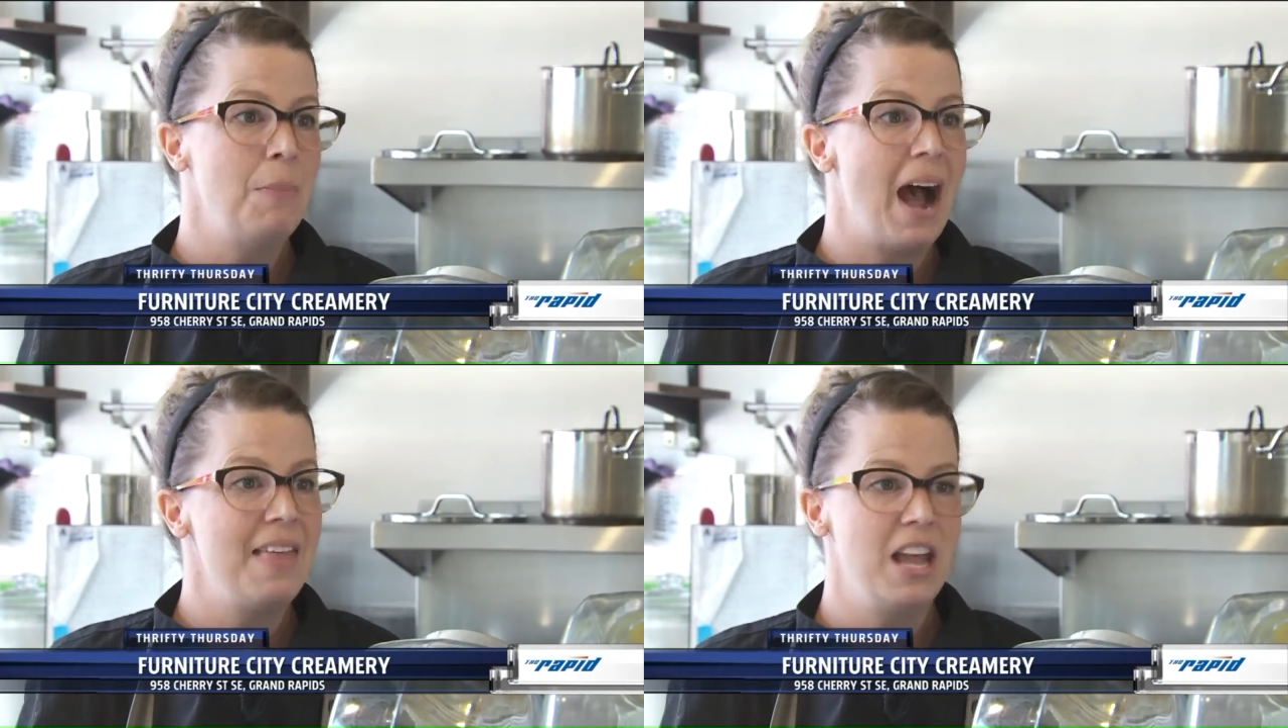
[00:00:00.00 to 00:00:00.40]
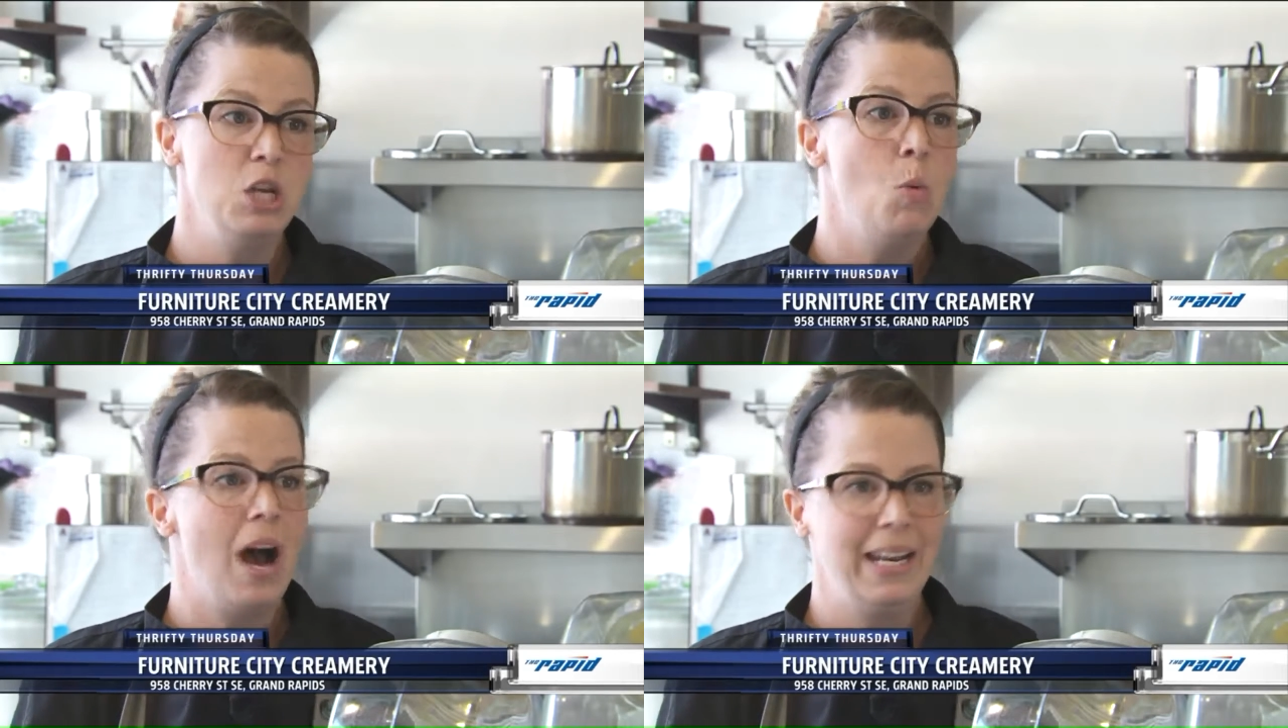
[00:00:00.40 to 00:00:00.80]
by that
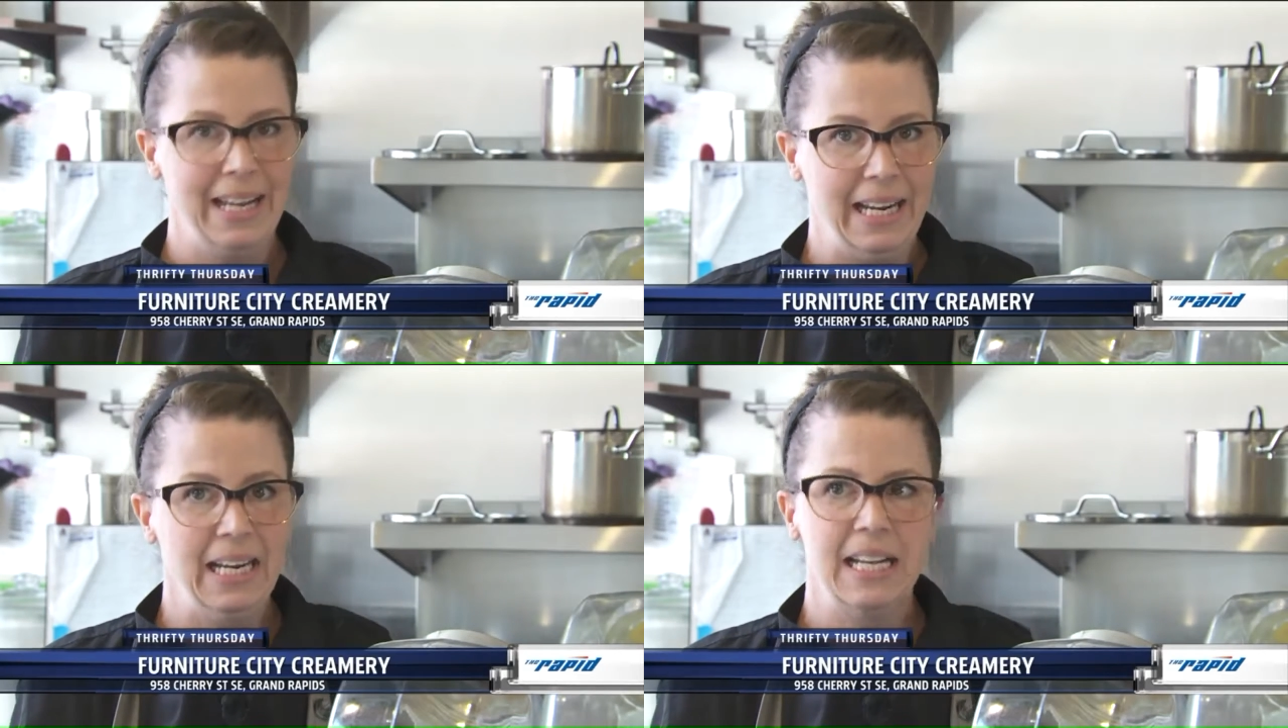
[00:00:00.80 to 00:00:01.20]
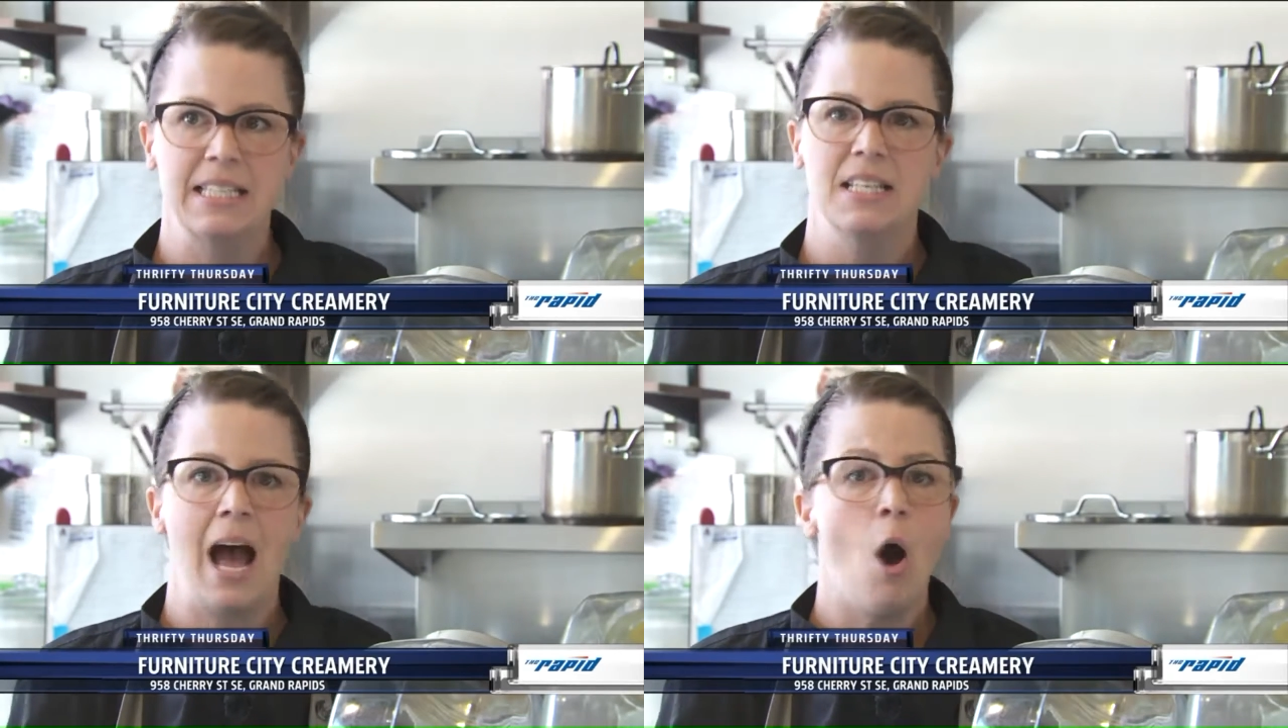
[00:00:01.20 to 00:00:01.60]
you want to eat.
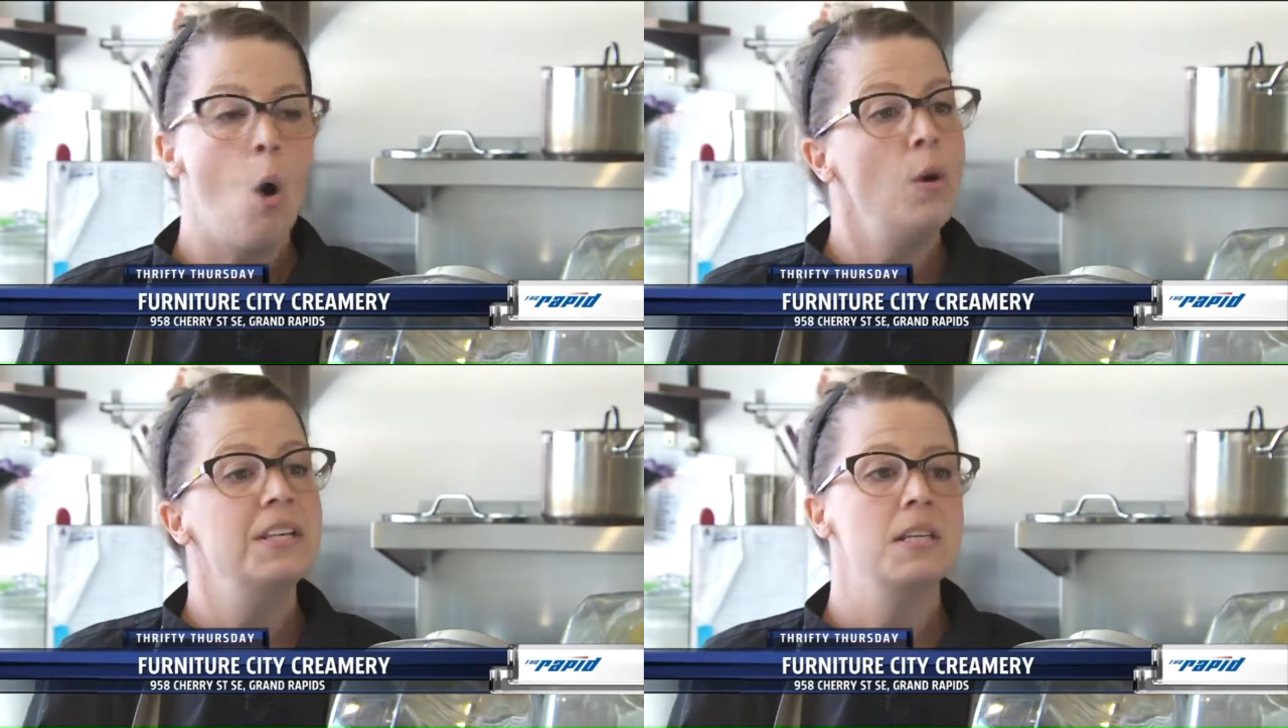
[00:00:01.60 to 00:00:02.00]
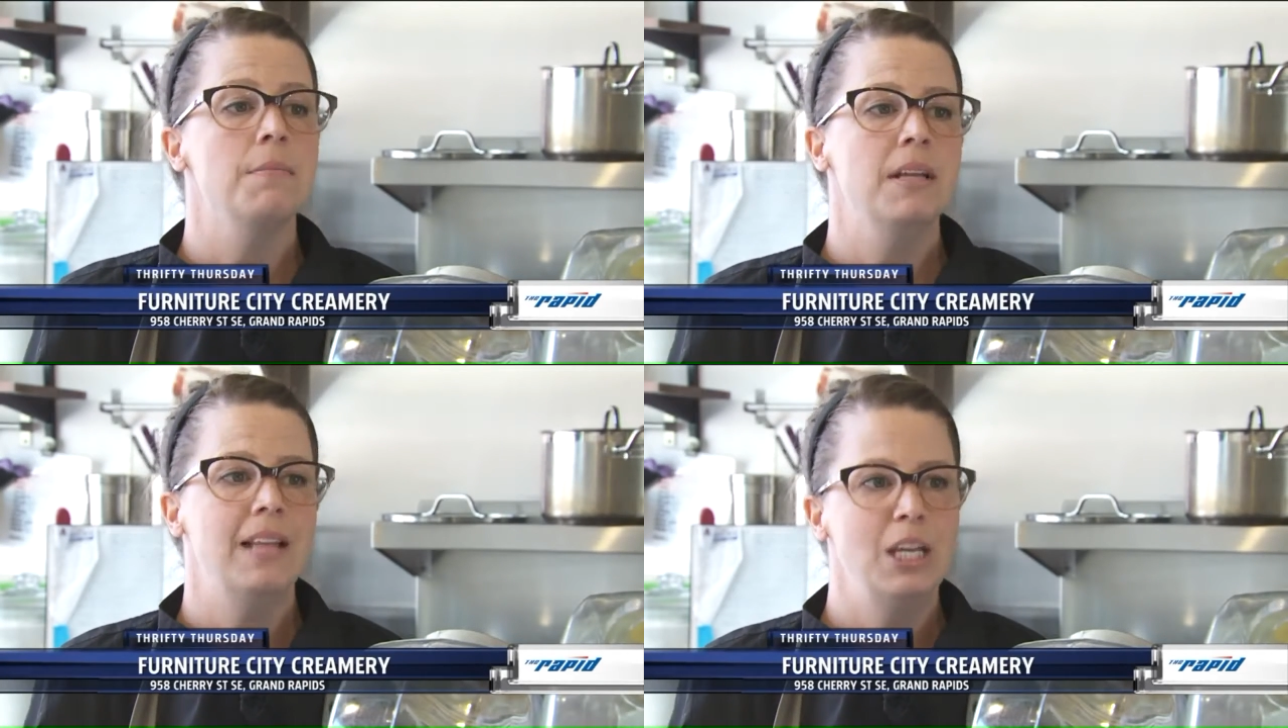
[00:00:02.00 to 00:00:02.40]
It's not always
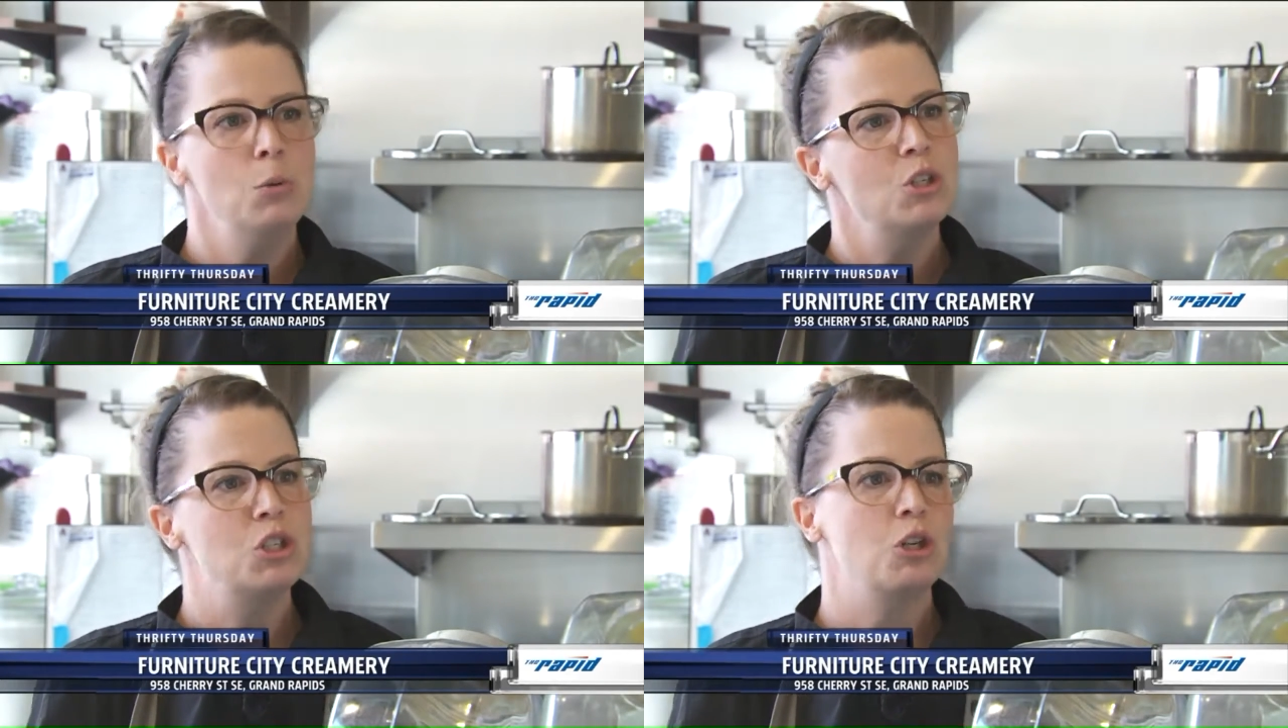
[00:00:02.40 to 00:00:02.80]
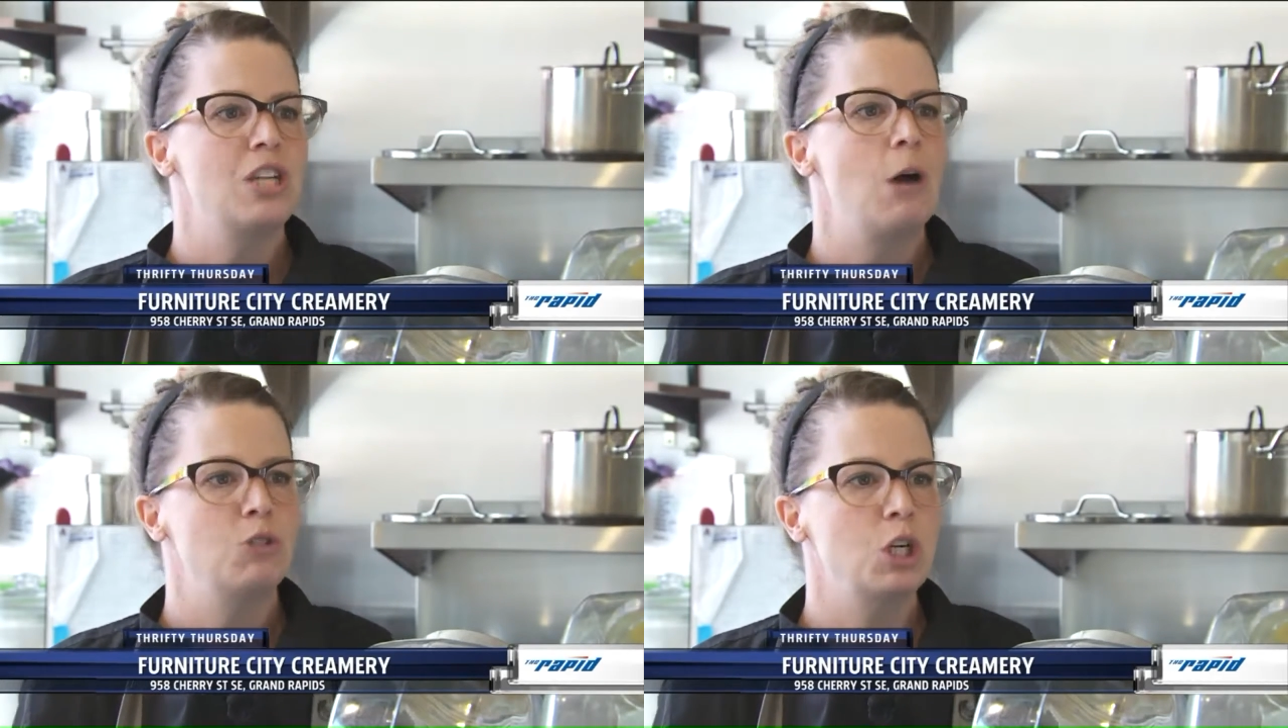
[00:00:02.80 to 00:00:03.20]
something that you would
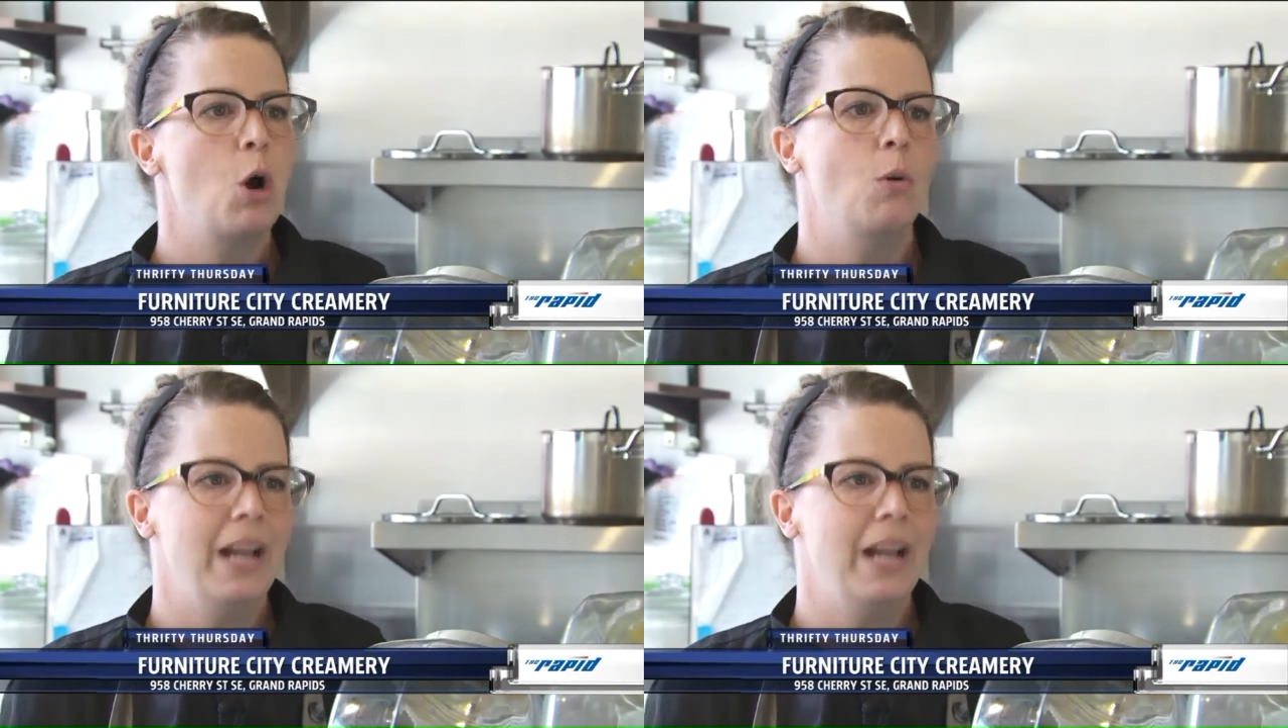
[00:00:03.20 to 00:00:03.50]
search out to go